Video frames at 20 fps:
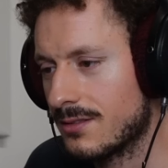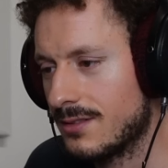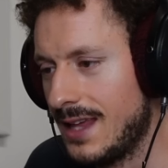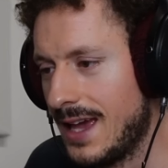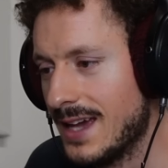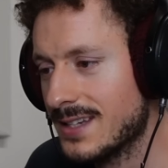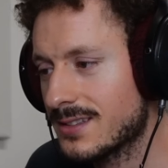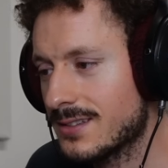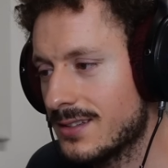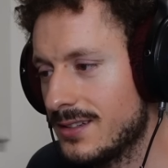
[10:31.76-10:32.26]

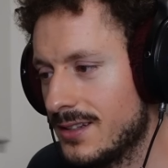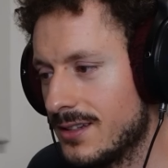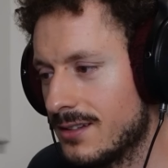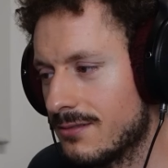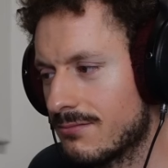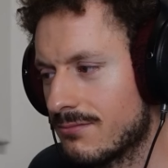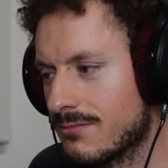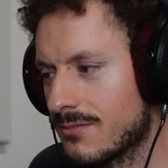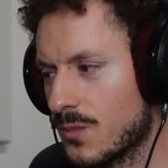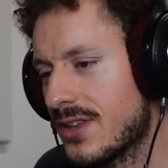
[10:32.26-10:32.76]
lastly,
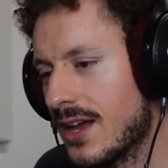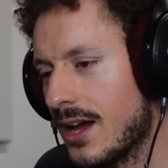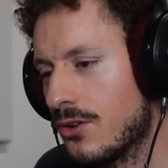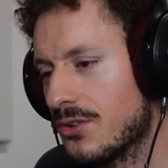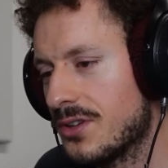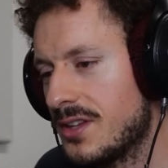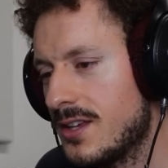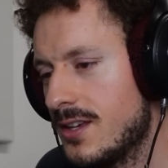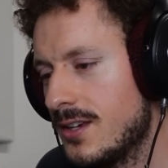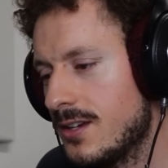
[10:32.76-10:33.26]

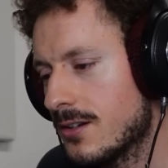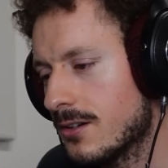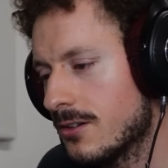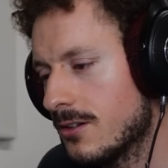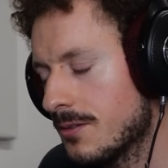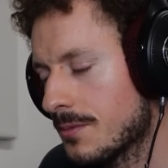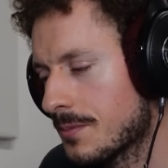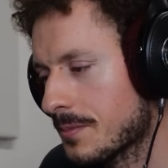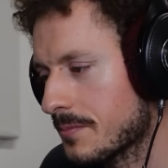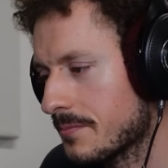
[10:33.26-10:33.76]
down
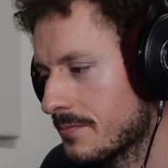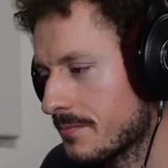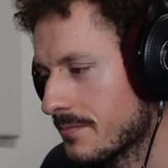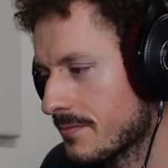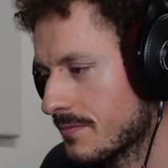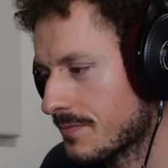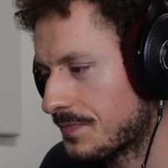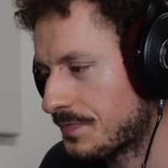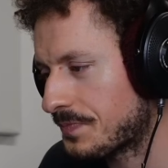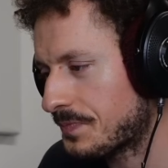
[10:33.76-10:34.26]
here,
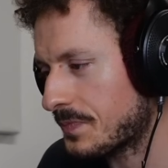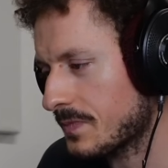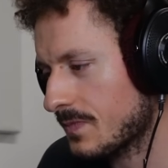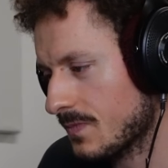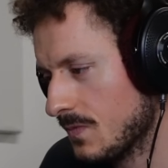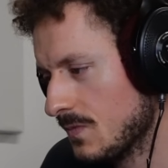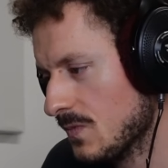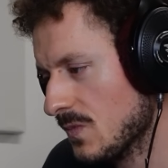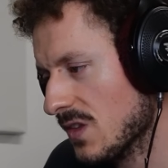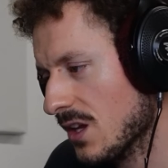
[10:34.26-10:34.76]

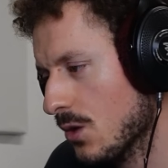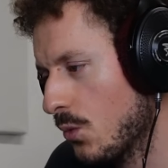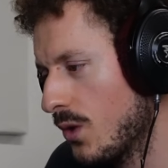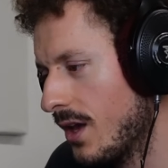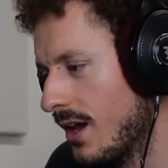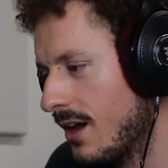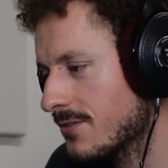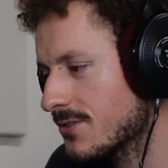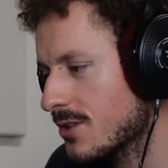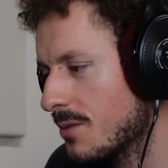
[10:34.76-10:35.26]
we
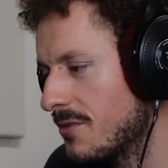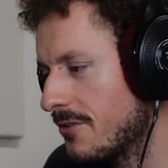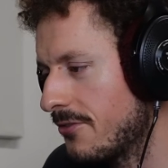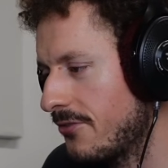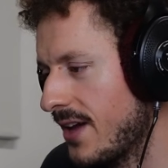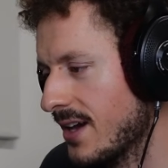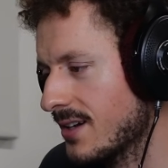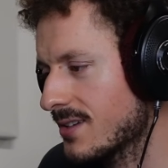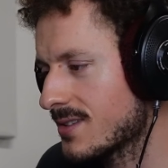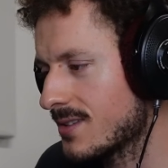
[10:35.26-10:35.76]
have some
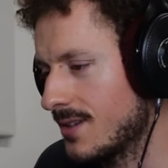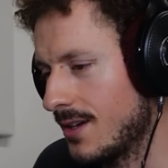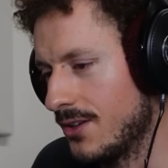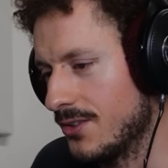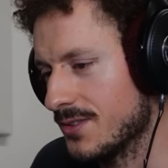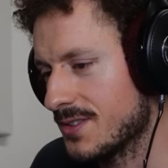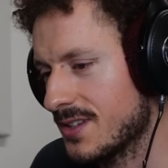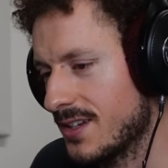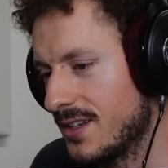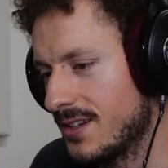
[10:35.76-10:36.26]
effect
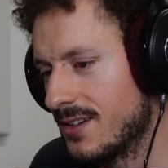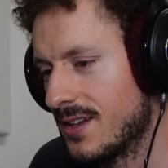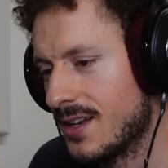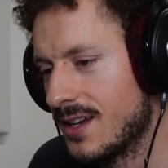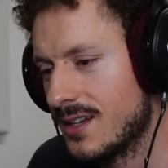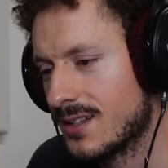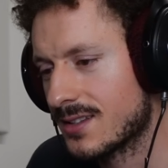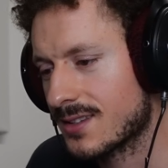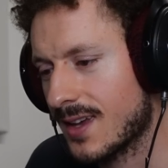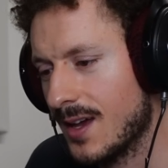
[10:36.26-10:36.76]
sounds, and
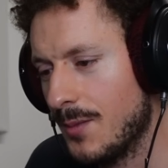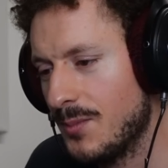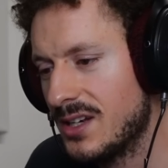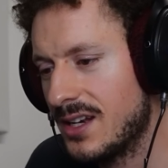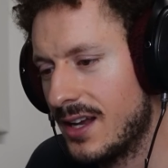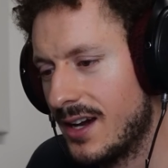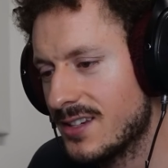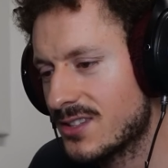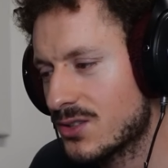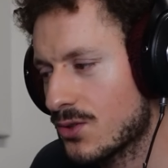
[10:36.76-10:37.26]
it can be
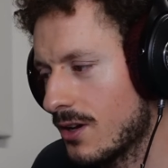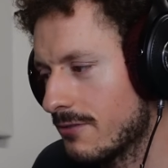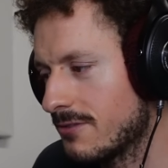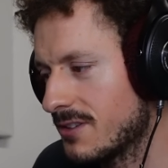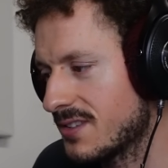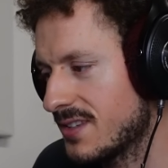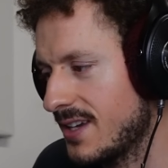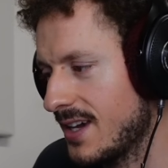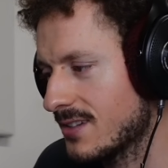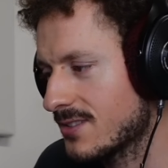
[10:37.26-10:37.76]
nice to have a
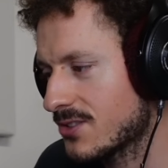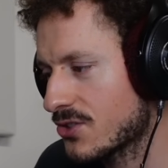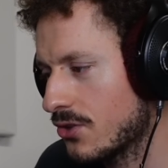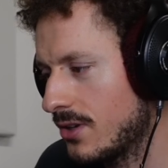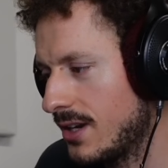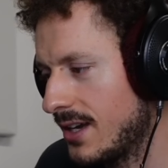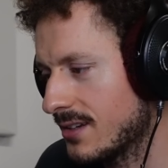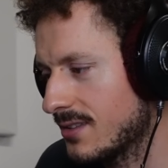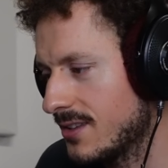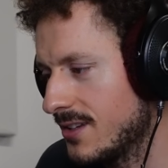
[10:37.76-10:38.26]

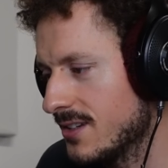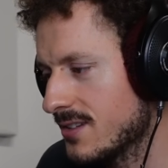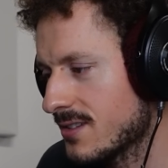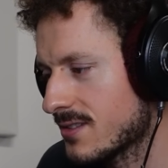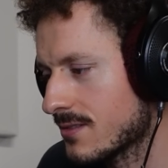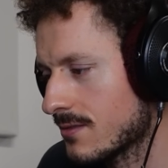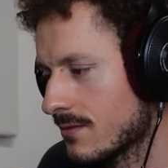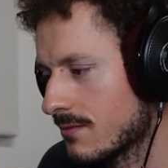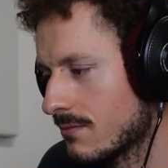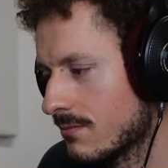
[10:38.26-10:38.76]
texture like
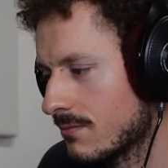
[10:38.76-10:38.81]
this